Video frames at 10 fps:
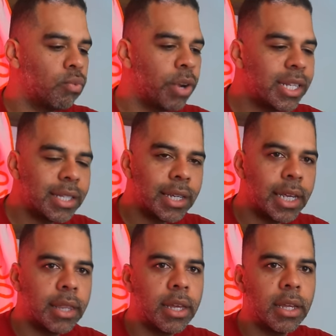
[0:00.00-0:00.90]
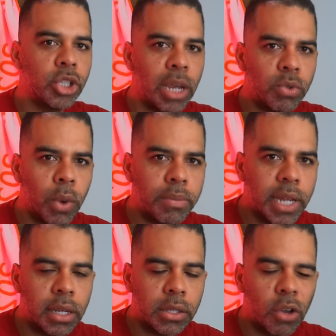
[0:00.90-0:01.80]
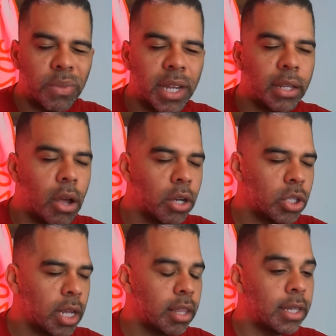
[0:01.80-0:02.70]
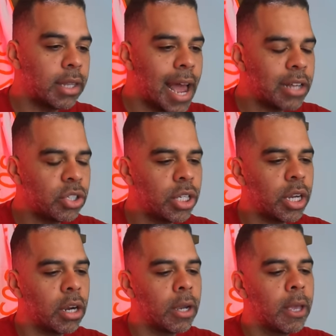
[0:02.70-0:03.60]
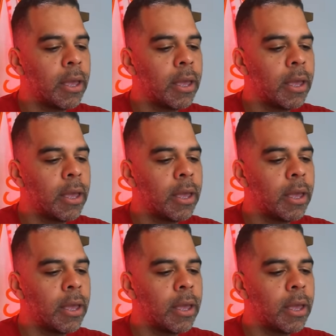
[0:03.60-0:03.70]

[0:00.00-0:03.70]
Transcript: recently, the James Webb telescope that launched, I think last year,